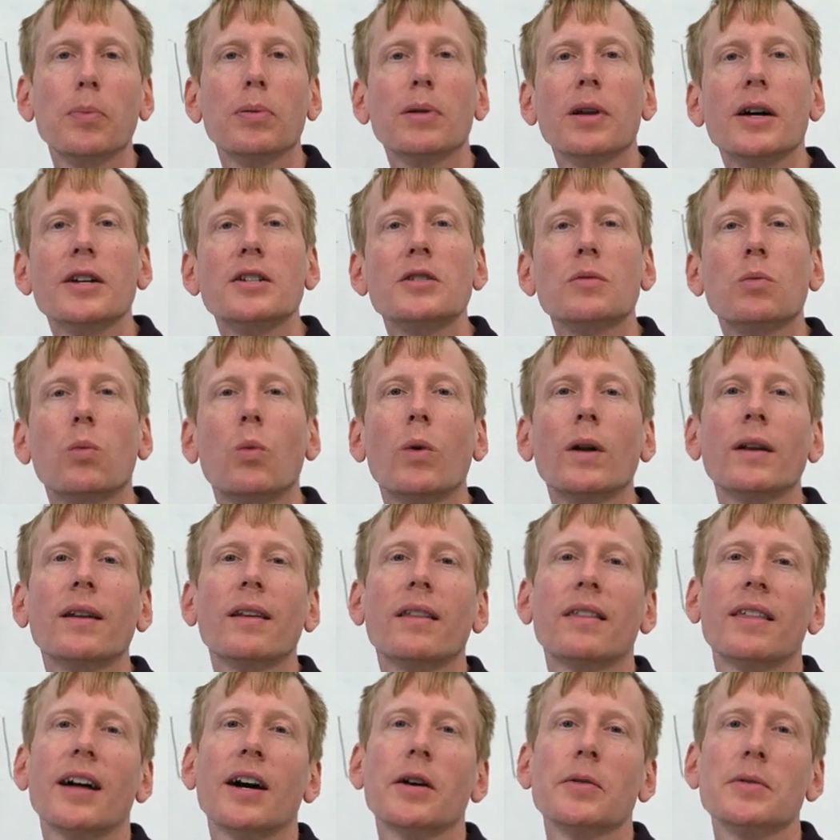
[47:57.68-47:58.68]
plus
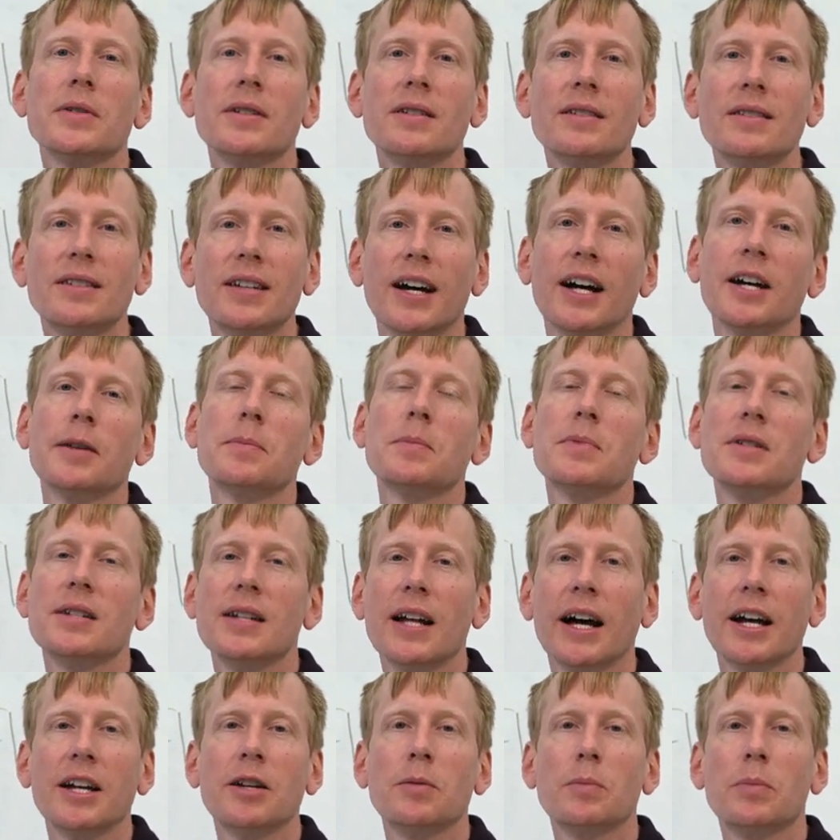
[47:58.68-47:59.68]
1,000 times
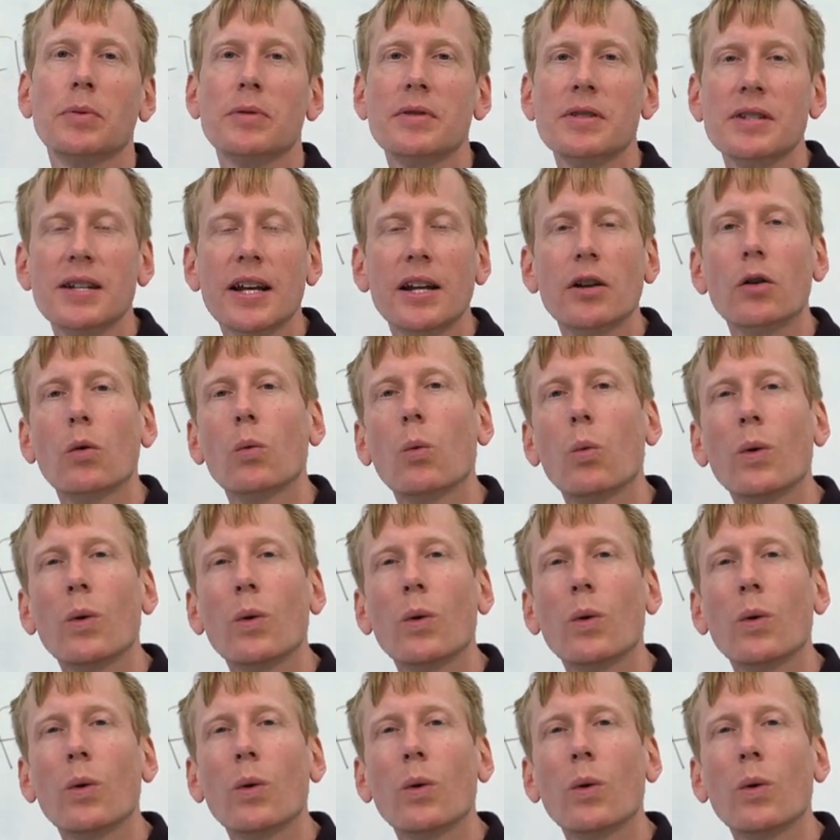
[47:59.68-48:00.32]
9%, or